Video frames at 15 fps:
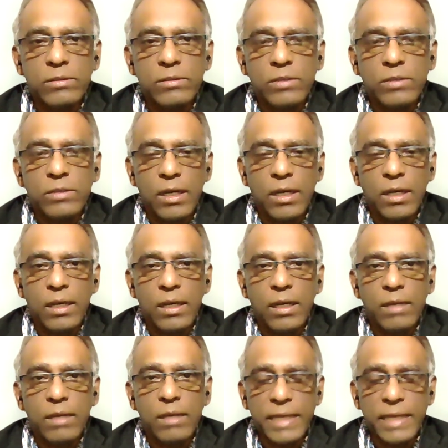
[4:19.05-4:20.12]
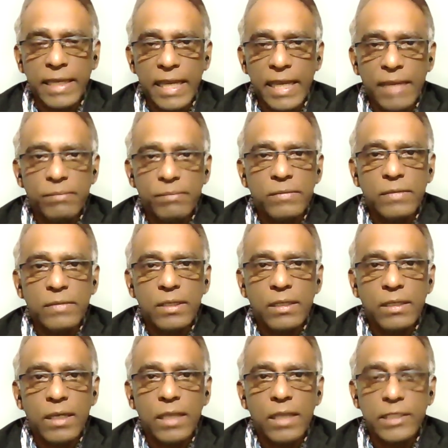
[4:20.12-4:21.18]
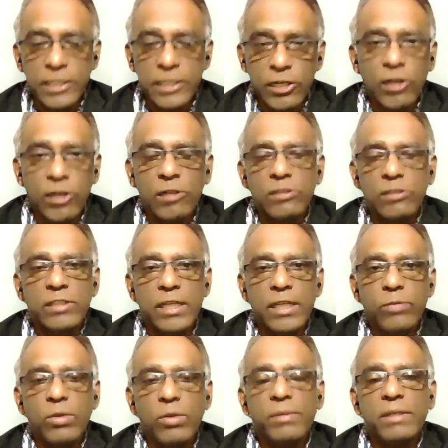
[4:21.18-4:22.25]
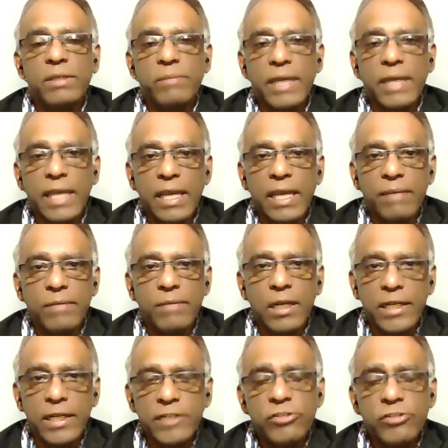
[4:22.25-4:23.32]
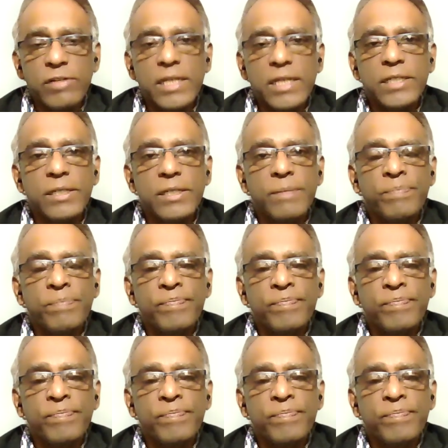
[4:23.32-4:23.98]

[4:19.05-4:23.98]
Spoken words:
the girls and women became literate.